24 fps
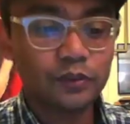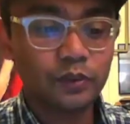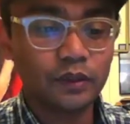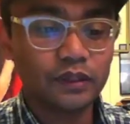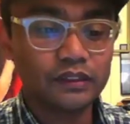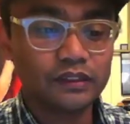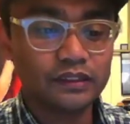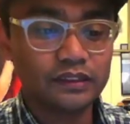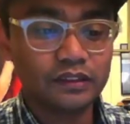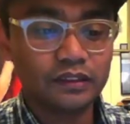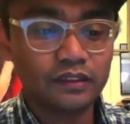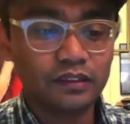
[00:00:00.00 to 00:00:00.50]

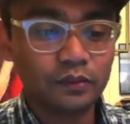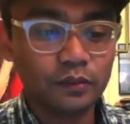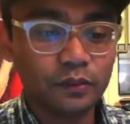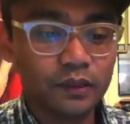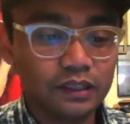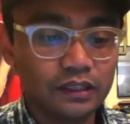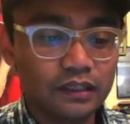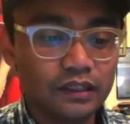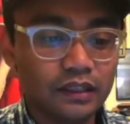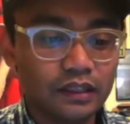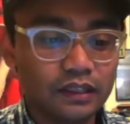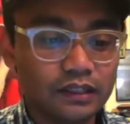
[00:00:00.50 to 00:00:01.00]
question of the
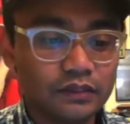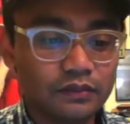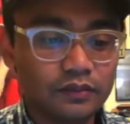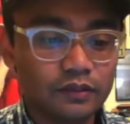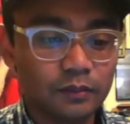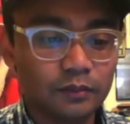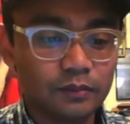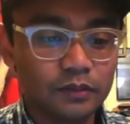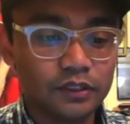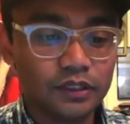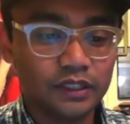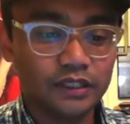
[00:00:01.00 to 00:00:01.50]
week is
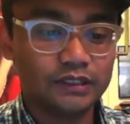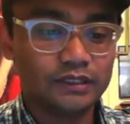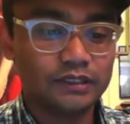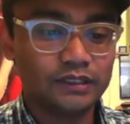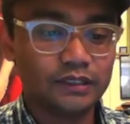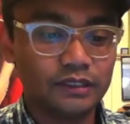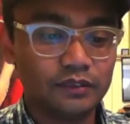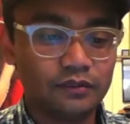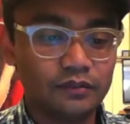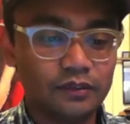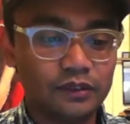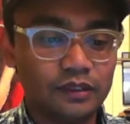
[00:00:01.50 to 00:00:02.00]
from Trex
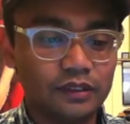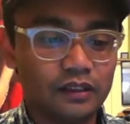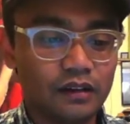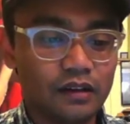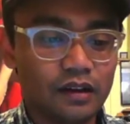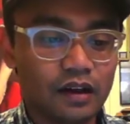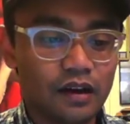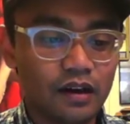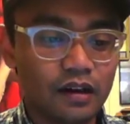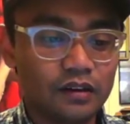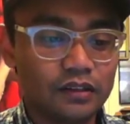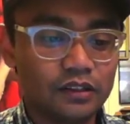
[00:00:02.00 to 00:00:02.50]
Invert
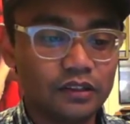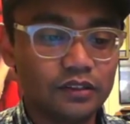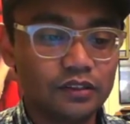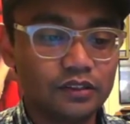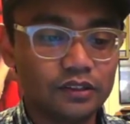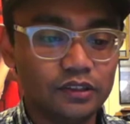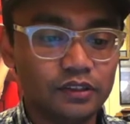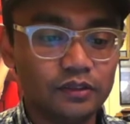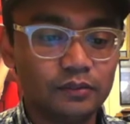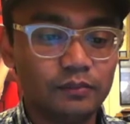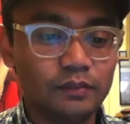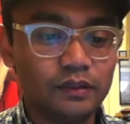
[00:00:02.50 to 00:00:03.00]
on
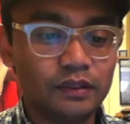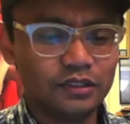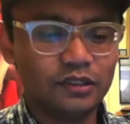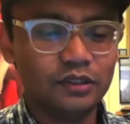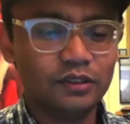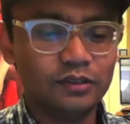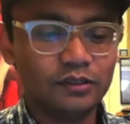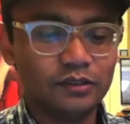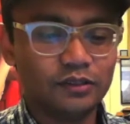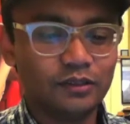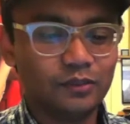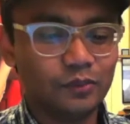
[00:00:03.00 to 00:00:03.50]
YouTube.
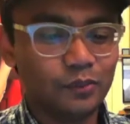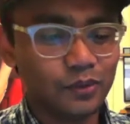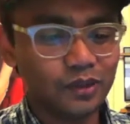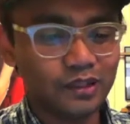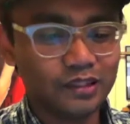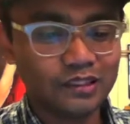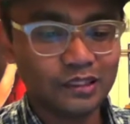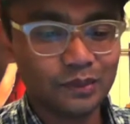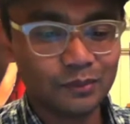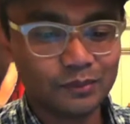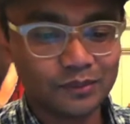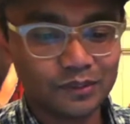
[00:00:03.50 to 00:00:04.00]
Dude,
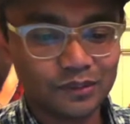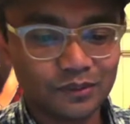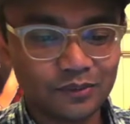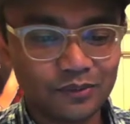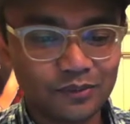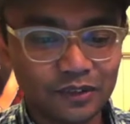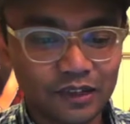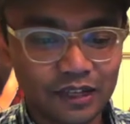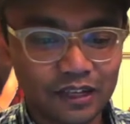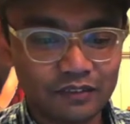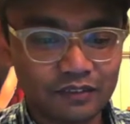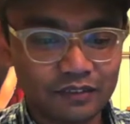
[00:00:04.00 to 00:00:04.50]
where's episode
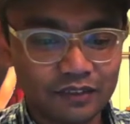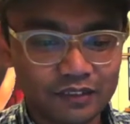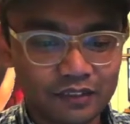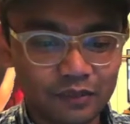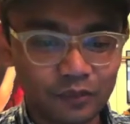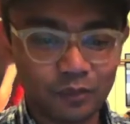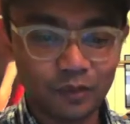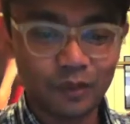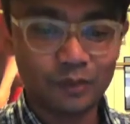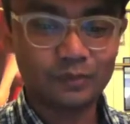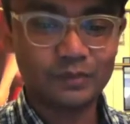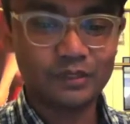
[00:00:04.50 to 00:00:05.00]
five? It's a
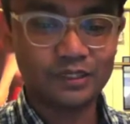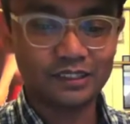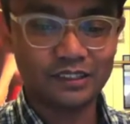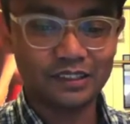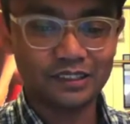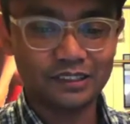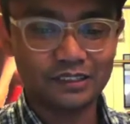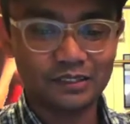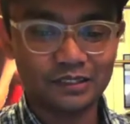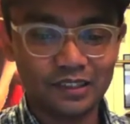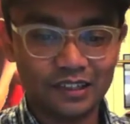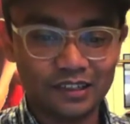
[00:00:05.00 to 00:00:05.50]
web
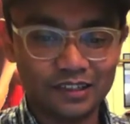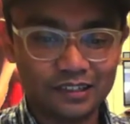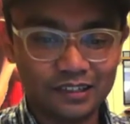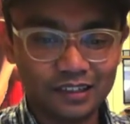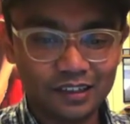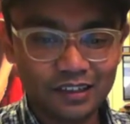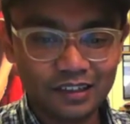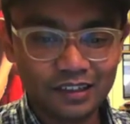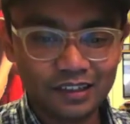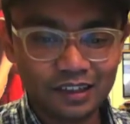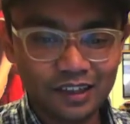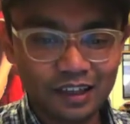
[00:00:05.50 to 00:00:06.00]
series, right?
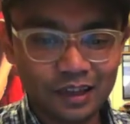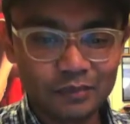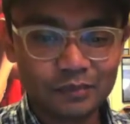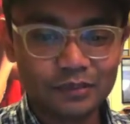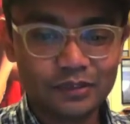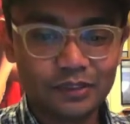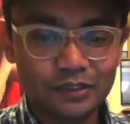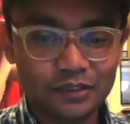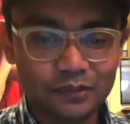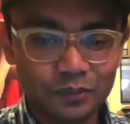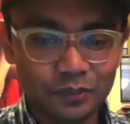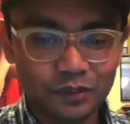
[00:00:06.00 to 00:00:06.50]

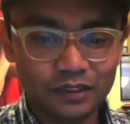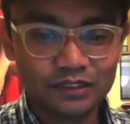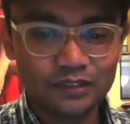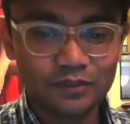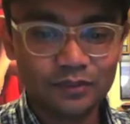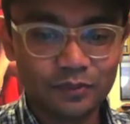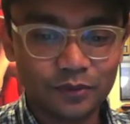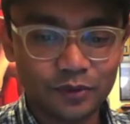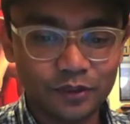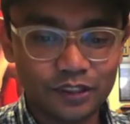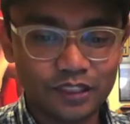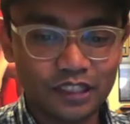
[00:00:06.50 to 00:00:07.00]
Episodes one to
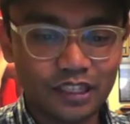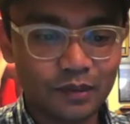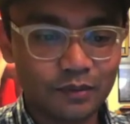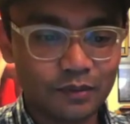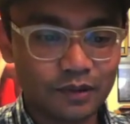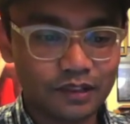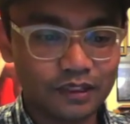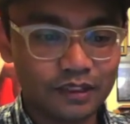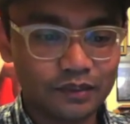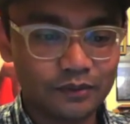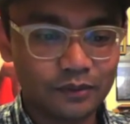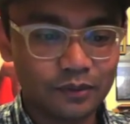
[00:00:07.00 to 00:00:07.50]
four came
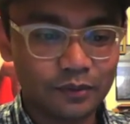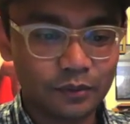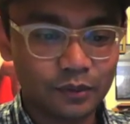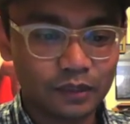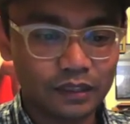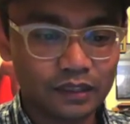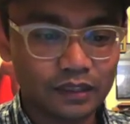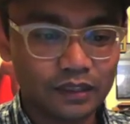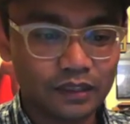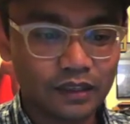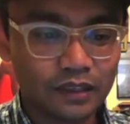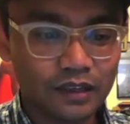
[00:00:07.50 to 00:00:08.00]
out every
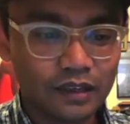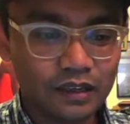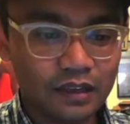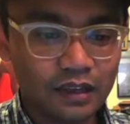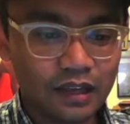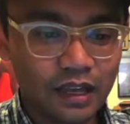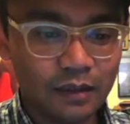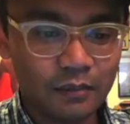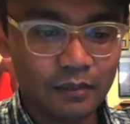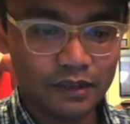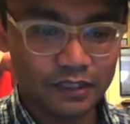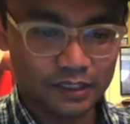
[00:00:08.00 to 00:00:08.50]
week.
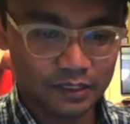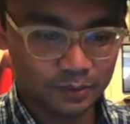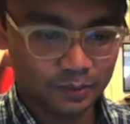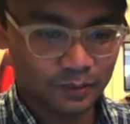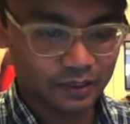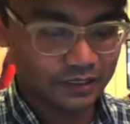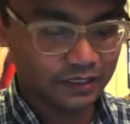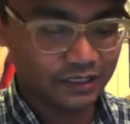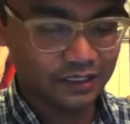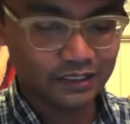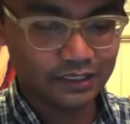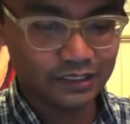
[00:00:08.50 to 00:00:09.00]
Am I
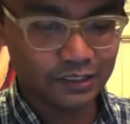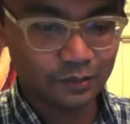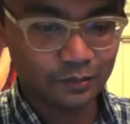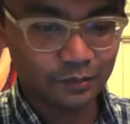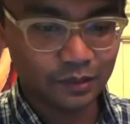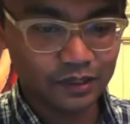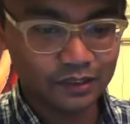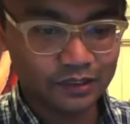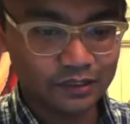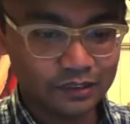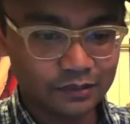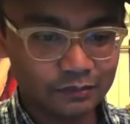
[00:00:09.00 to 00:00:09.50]
expecting too
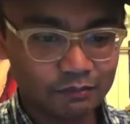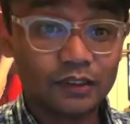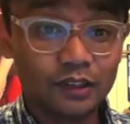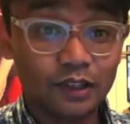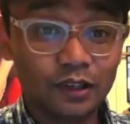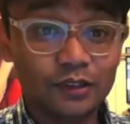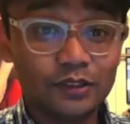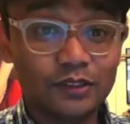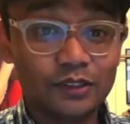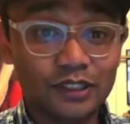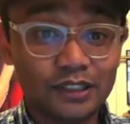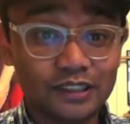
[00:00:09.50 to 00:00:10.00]
much?
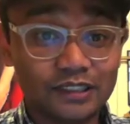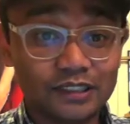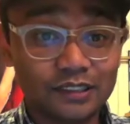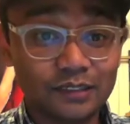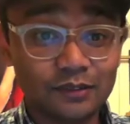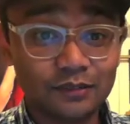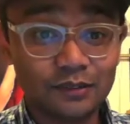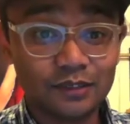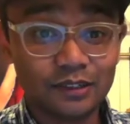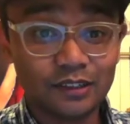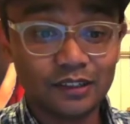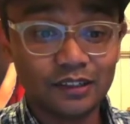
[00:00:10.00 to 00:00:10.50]
No, Trex
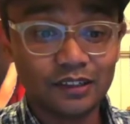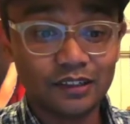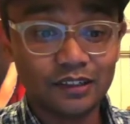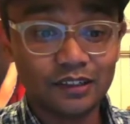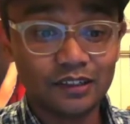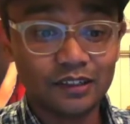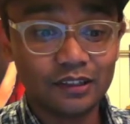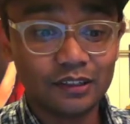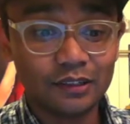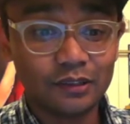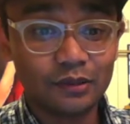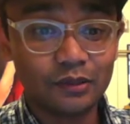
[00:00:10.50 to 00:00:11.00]
Invert,
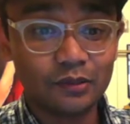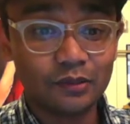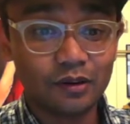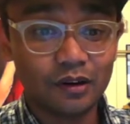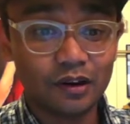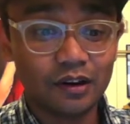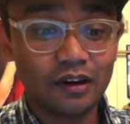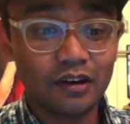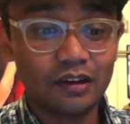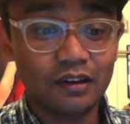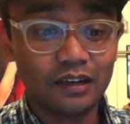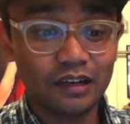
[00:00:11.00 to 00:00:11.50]
you
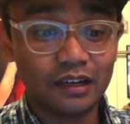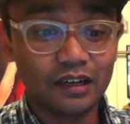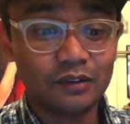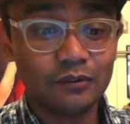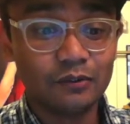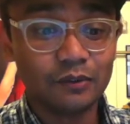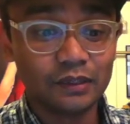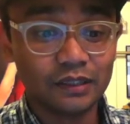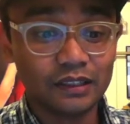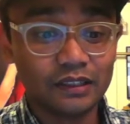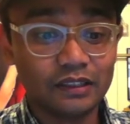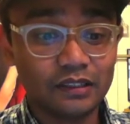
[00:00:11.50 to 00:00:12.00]
are a
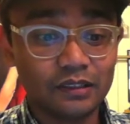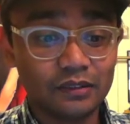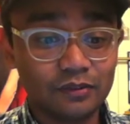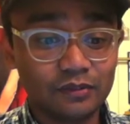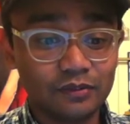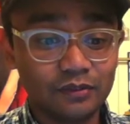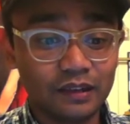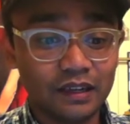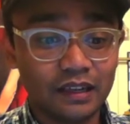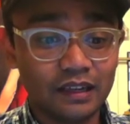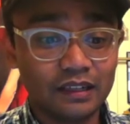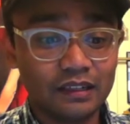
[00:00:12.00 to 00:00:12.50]
really good
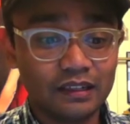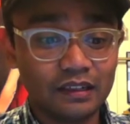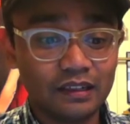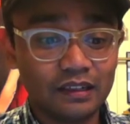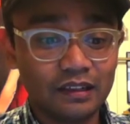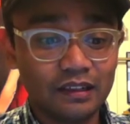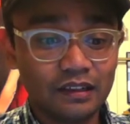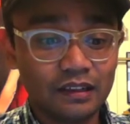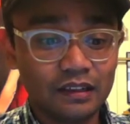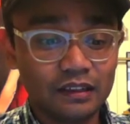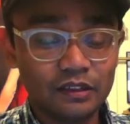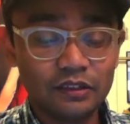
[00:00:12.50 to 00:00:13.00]
fan.
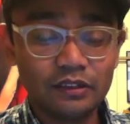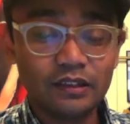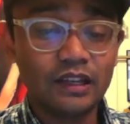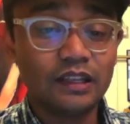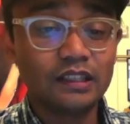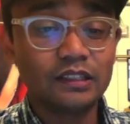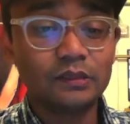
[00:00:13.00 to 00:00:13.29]
You're not